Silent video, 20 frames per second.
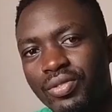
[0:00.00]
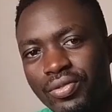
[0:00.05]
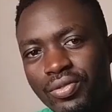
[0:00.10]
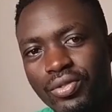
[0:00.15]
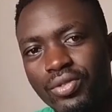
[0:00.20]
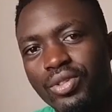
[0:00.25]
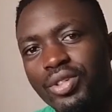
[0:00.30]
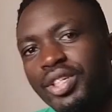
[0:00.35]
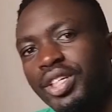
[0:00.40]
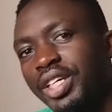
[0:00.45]

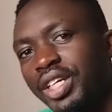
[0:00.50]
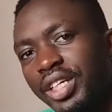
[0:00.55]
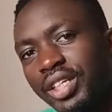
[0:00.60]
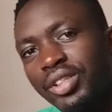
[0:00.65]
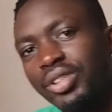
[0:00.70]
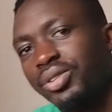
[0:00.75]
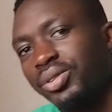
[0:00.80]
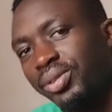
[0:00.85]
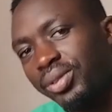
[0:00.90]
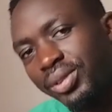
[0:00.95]
food
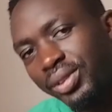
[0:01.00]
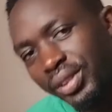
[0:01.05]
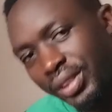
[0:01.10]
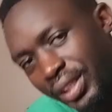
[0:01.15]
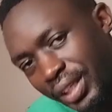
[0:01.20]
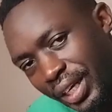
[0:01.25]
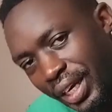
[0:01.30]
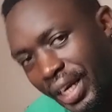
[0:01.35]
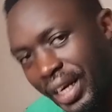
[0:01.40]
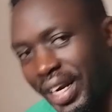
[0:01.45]
into
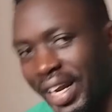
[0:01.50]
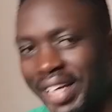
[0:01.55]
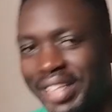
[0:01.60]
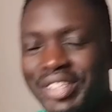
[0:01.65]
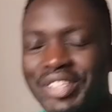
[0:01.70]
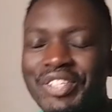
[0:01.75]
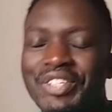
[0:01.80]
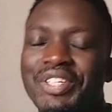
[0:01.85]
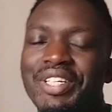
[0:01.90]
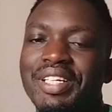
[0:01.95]

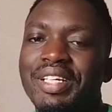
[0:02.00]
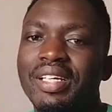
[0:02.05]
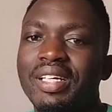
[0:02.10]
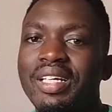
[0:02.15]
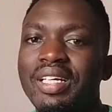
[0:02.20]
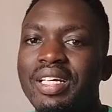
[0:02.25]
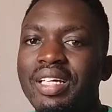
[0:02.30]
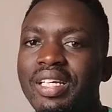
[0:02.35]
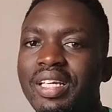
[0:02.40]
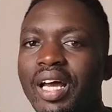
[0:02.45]
energy.
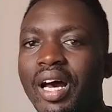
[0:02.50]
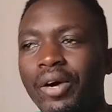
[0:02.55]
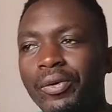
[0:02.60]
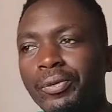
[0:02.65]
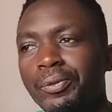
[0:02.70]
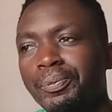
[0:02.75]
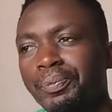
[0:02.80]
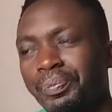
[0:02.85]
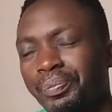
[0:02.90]
Now,